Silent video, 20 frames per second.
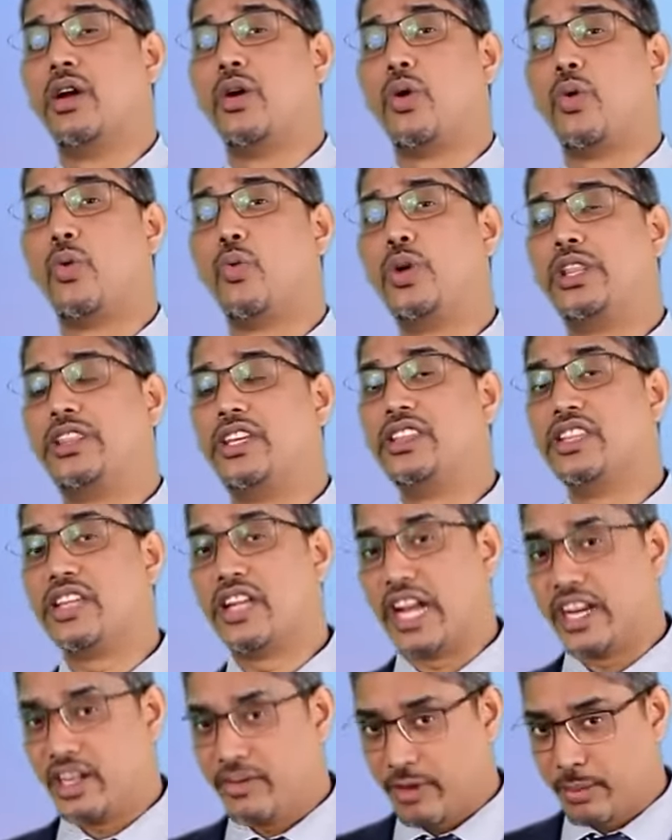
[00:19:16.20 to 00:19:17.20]
within the
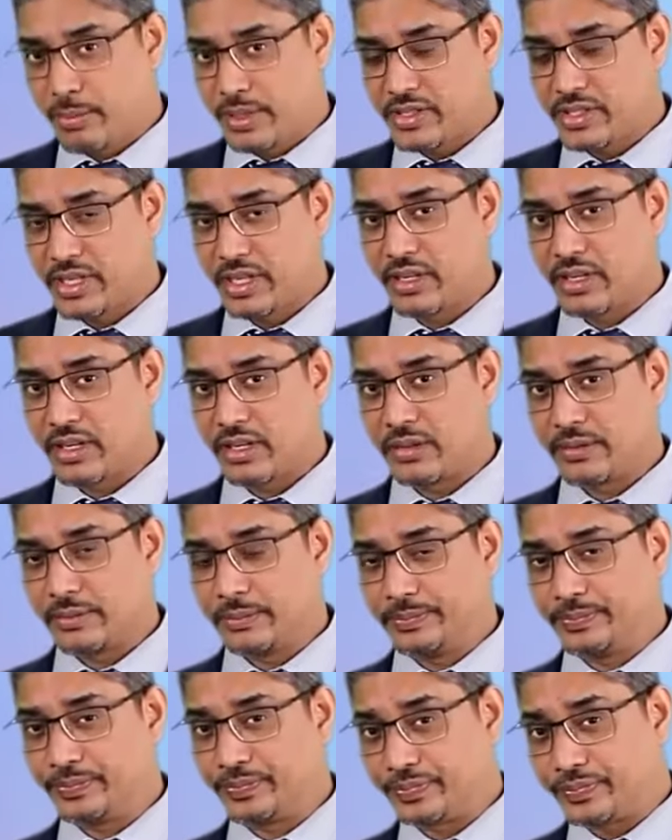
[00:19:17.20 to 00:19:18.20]
95%
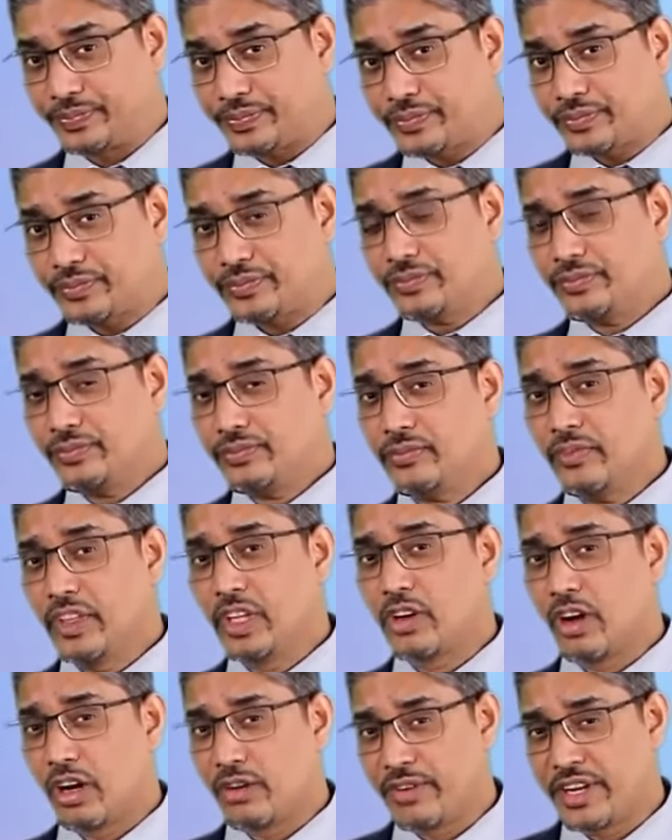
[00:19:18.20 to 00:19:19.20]

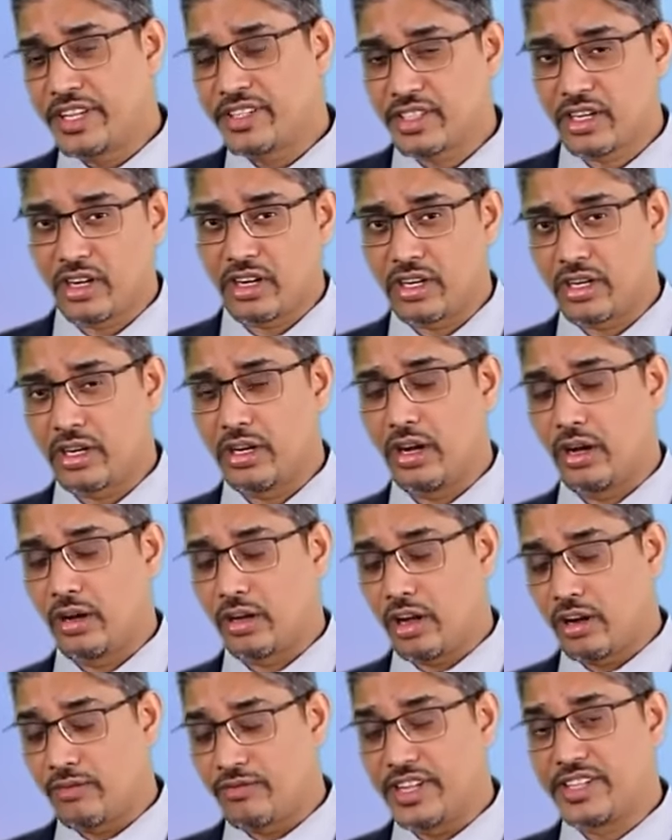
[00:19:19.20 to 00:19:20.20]

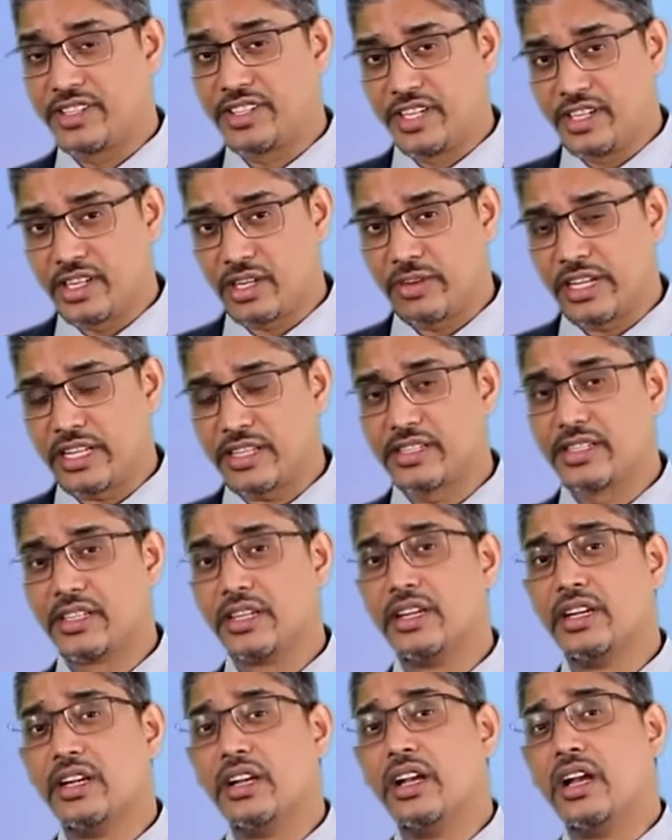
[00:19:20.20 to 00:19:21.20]
confidence intervals
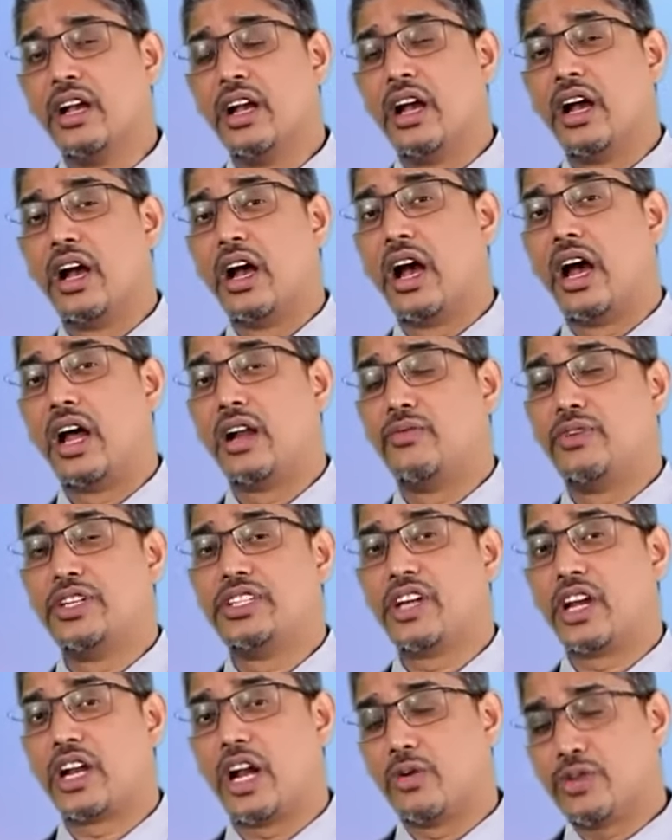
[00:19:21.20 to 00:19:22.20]
and which
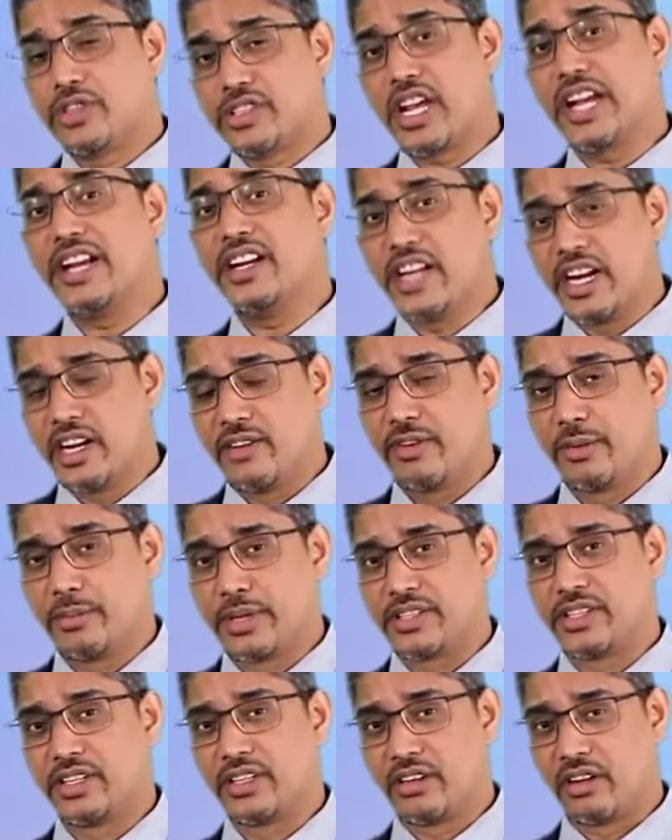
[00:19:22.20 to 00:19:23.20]
are outside
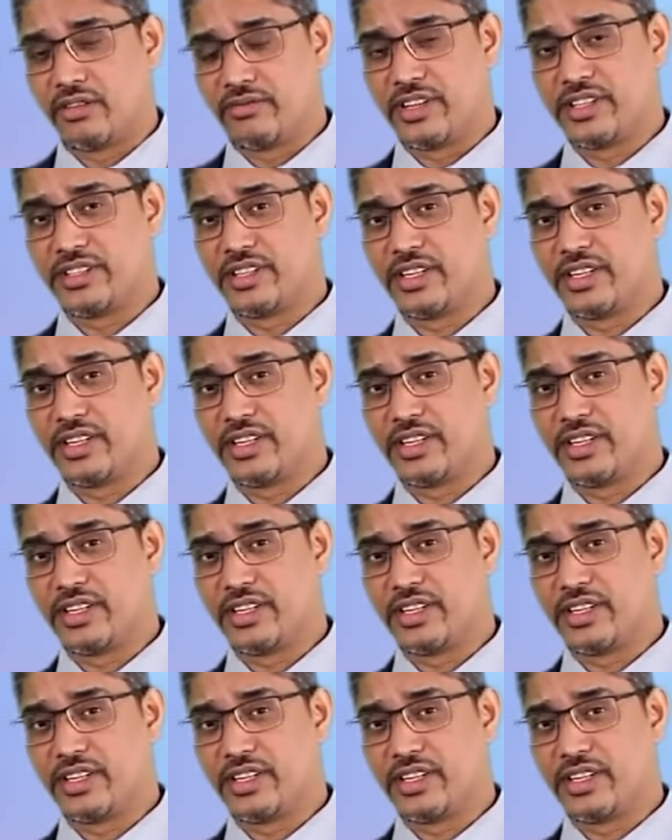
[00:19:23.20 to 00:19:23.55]
95% confidence